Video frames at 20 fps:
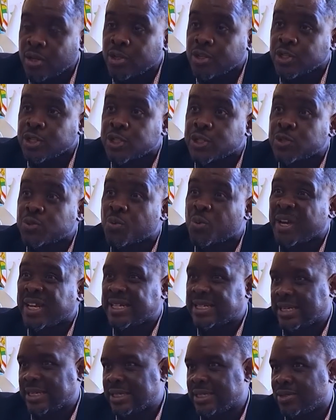
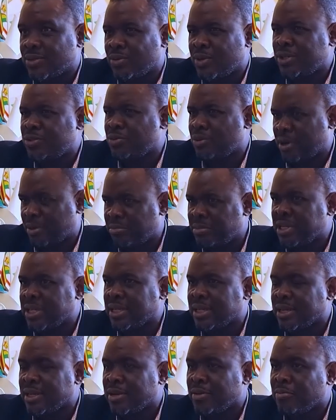sweated. What do I
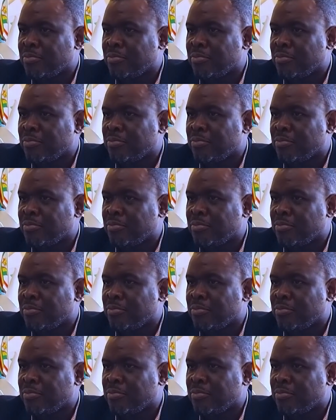mean?